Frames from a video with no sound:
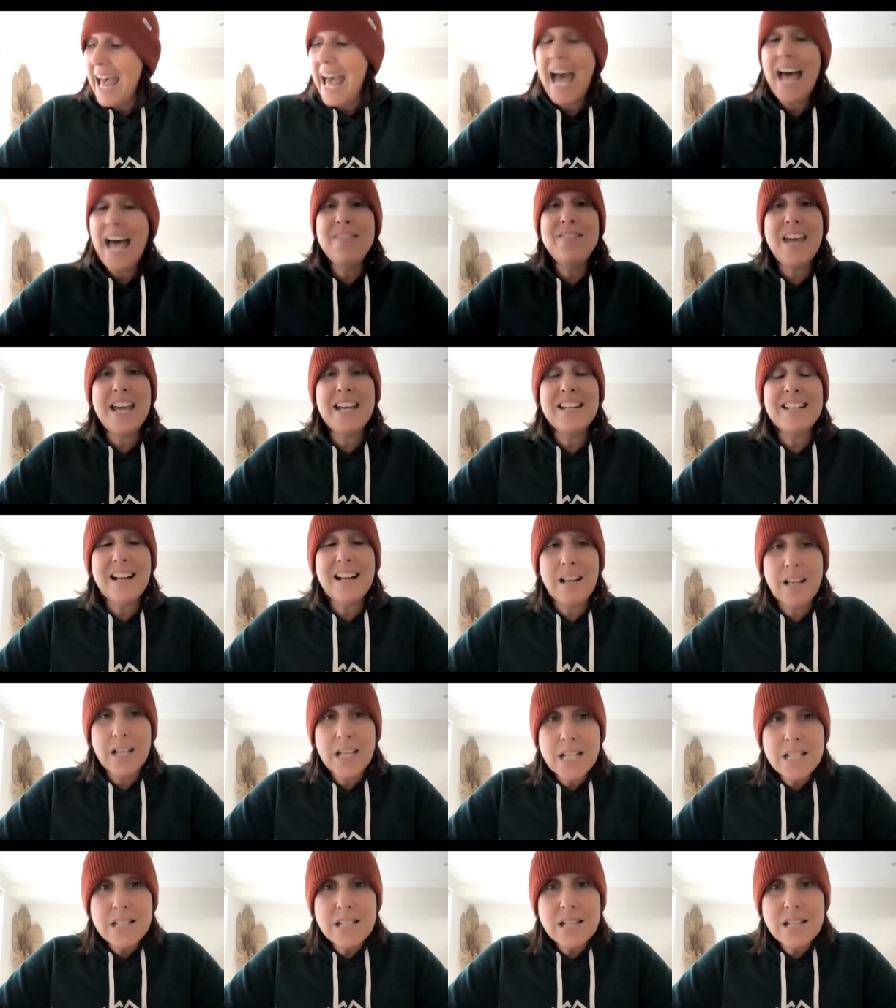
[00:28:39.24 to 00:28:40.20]
and then
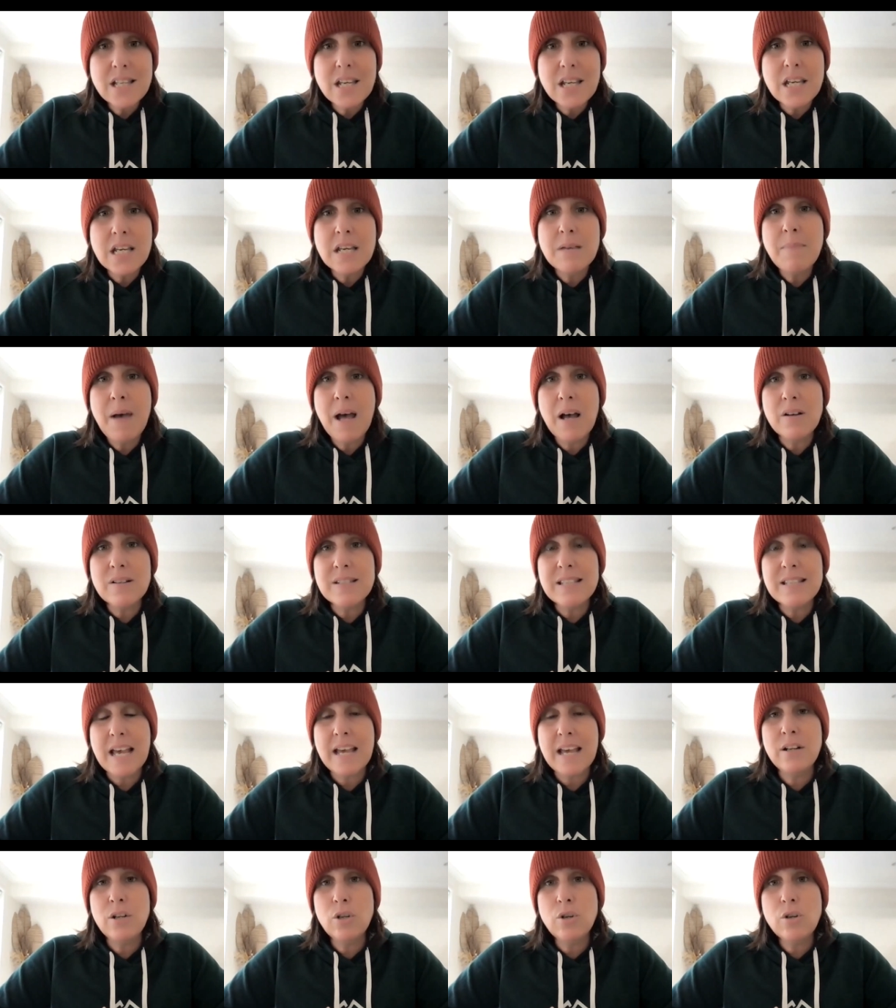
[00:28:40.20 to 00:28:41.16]
click into the
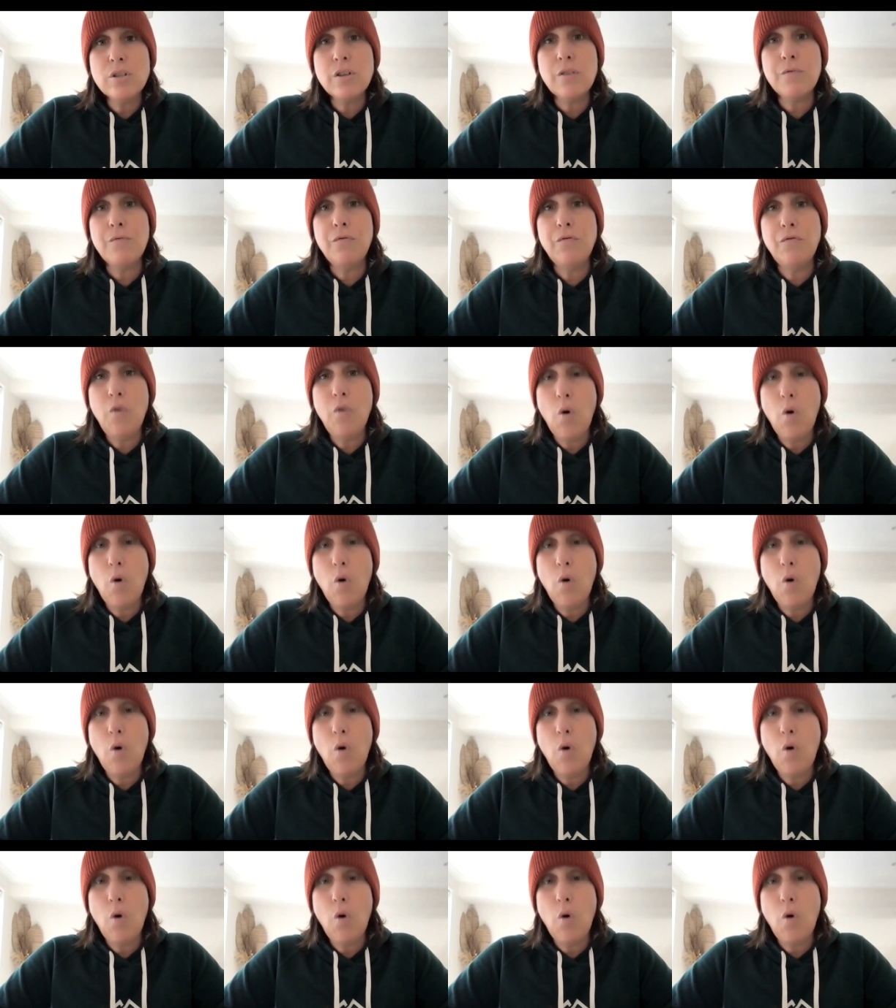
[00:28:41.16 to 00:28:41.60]
emails and look at the